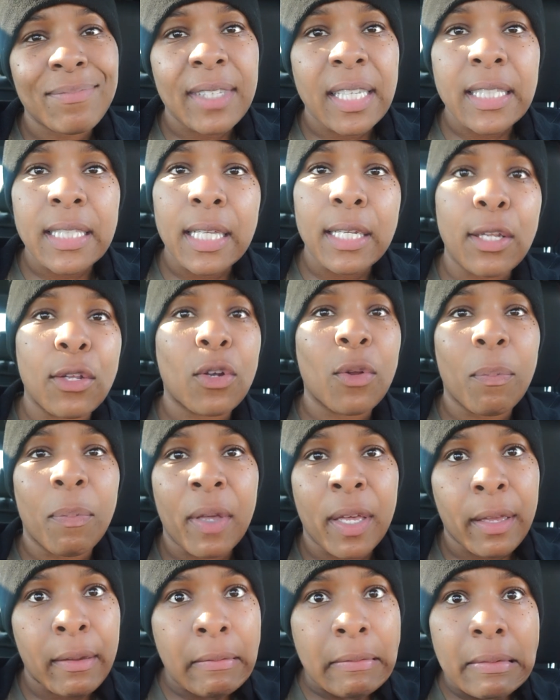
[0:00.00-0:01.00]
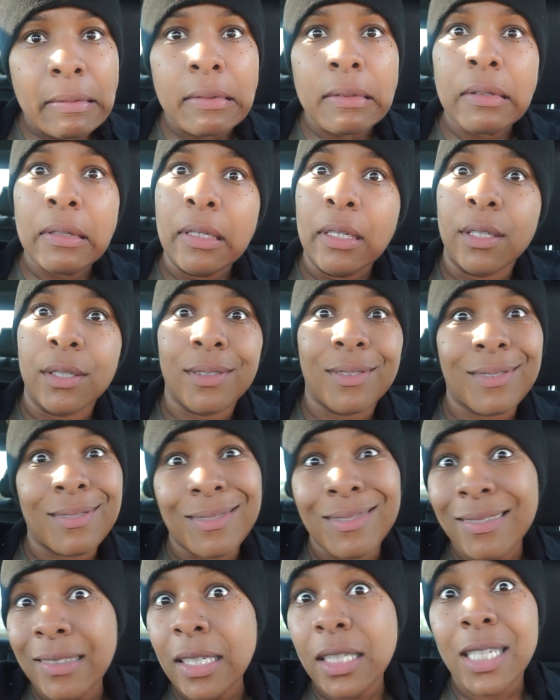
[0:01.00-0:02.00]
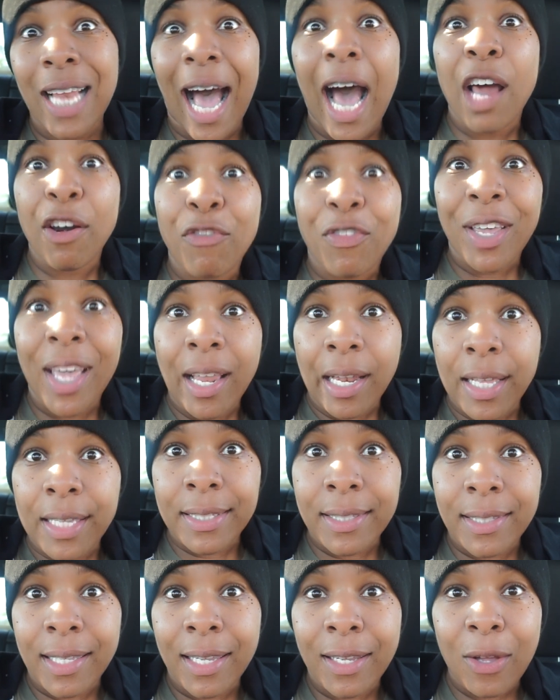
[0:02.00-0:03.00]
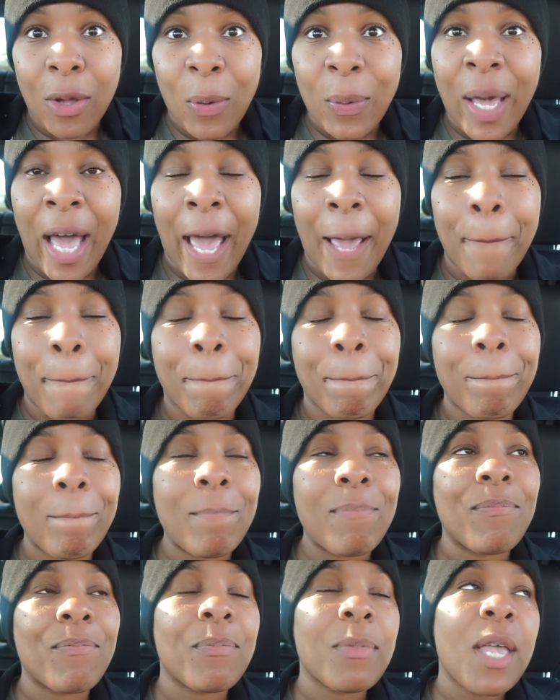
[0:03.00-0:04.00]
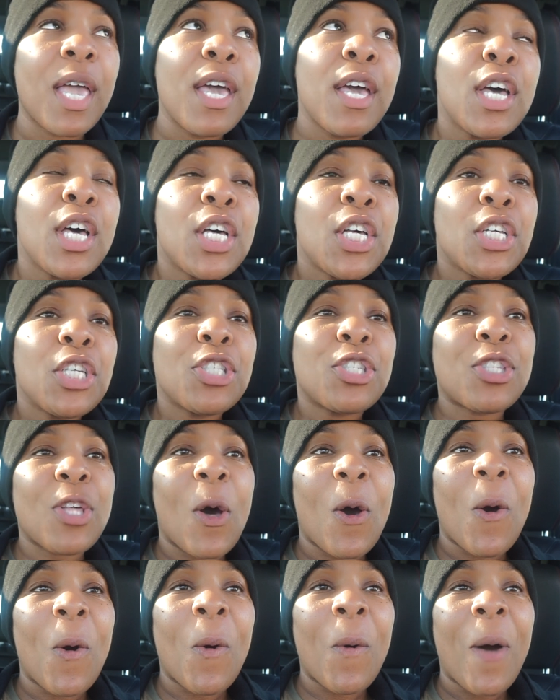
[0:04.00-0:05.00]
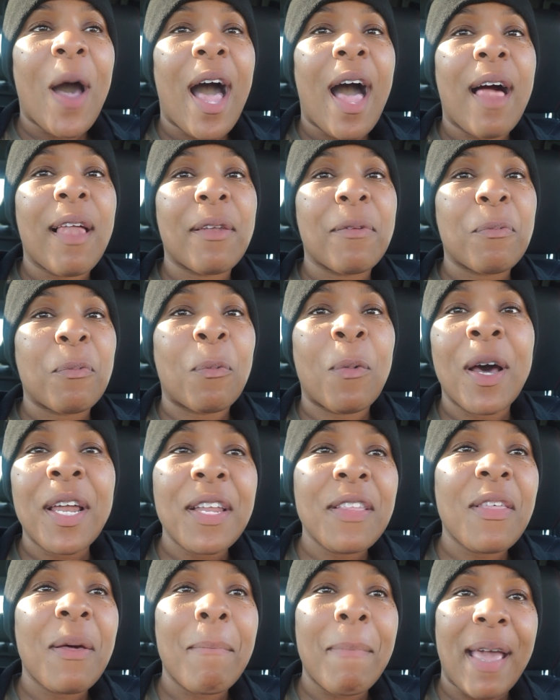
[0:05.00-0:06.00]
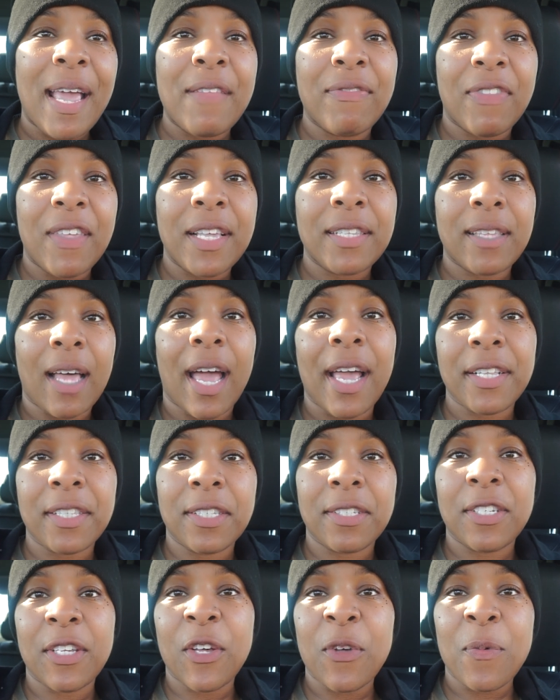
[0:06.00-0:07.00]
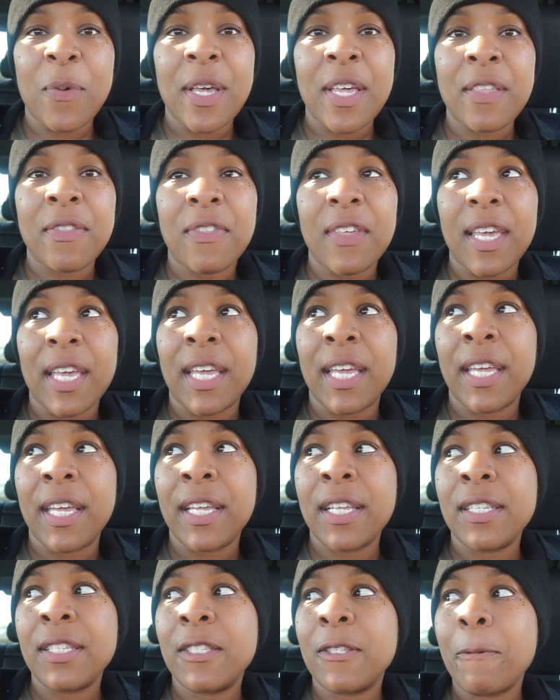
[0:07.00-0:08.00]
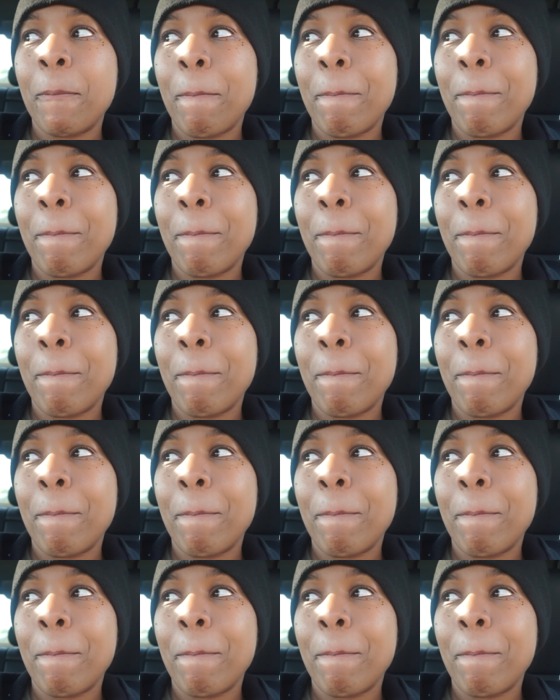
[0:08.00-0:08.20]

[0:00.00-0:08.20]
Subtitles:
it's a little bit non-realistic, okay? So one of the main things I had to deal with is